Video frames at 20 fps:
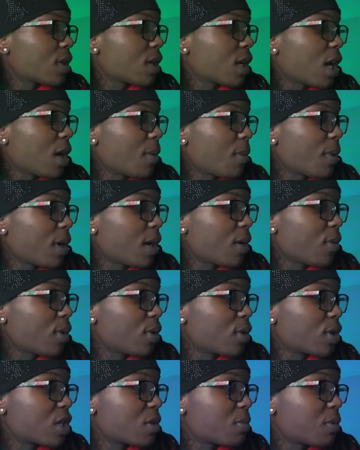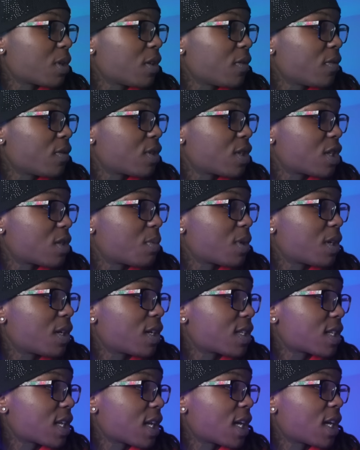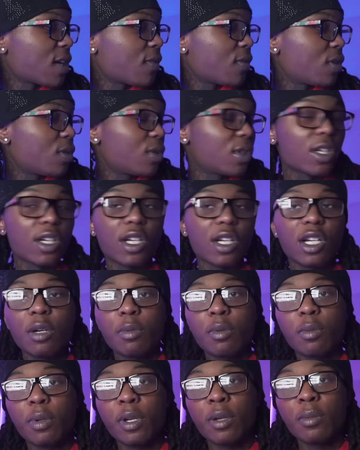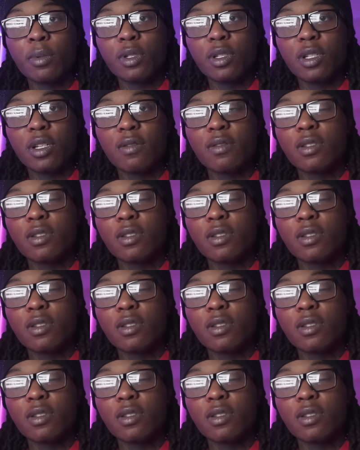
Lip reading: I might roll a spliff just because I have only a couple papers left.